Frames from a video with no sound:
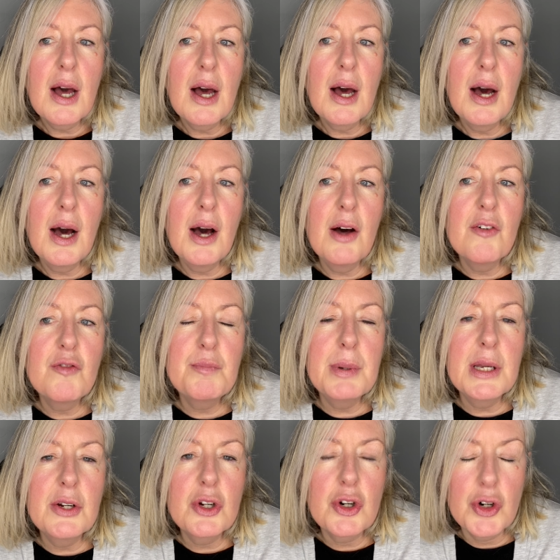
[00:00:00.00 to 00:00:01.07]
have
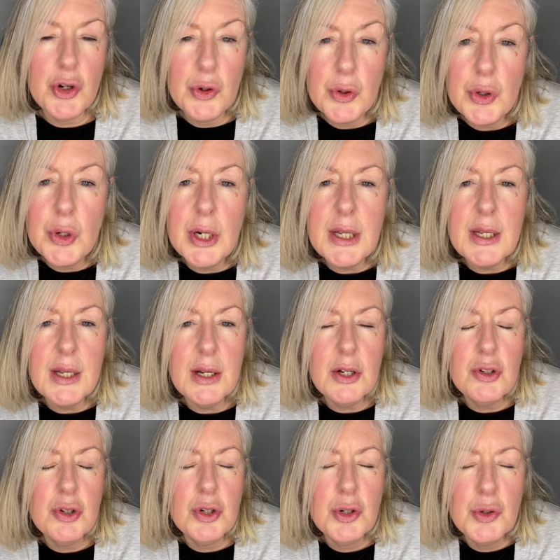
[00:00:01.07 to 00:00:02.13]
been cruelly,
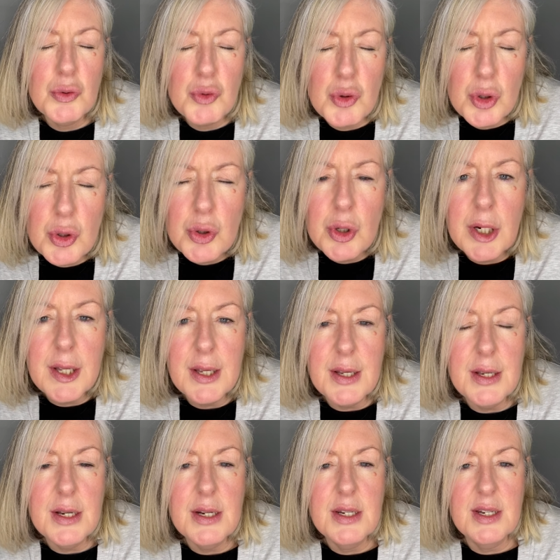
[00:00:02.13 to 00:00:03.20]

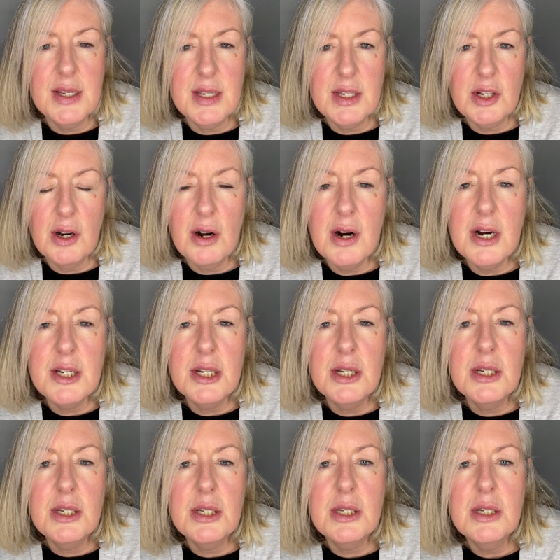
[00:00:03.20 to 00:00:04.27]
cruelly
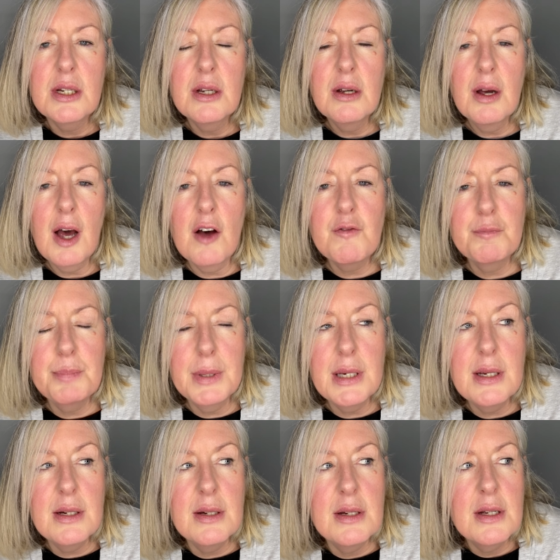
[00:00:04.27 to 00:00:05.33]
discarded, have
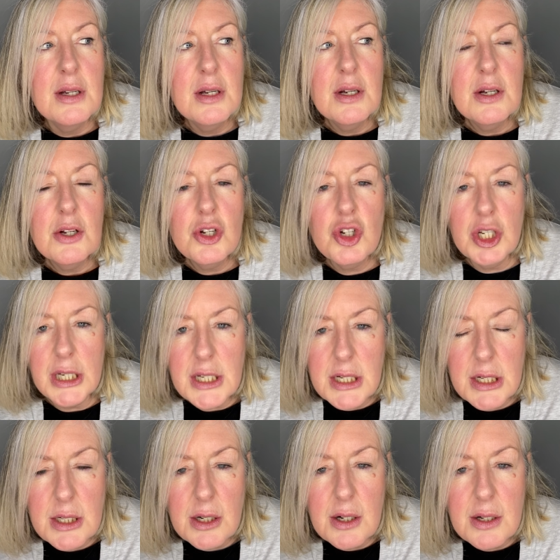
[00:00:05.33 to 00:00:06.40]
been
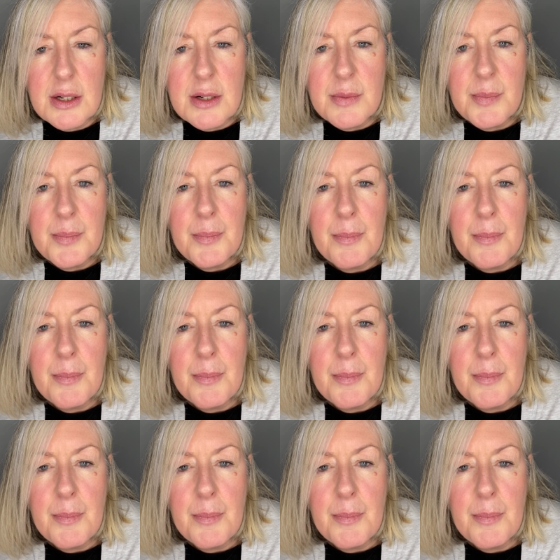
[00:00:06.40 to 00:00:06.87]
cheated on,